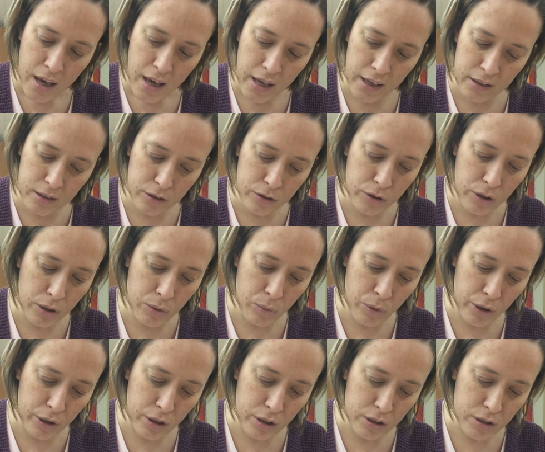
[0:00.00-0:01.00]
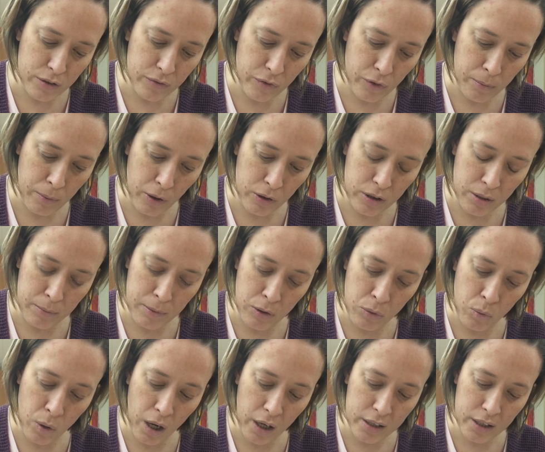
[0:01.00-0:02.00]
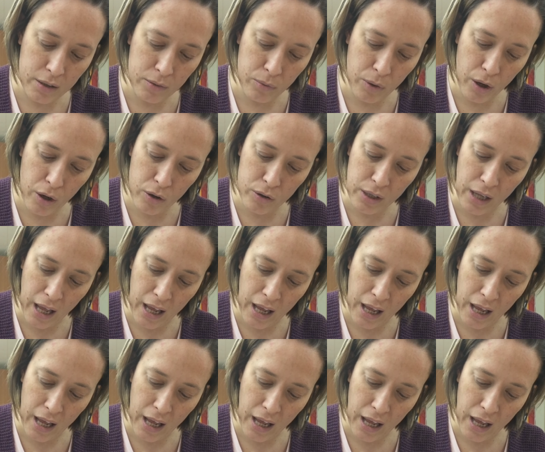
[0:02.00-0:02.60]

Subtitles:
including workers for both the Milwaukee Road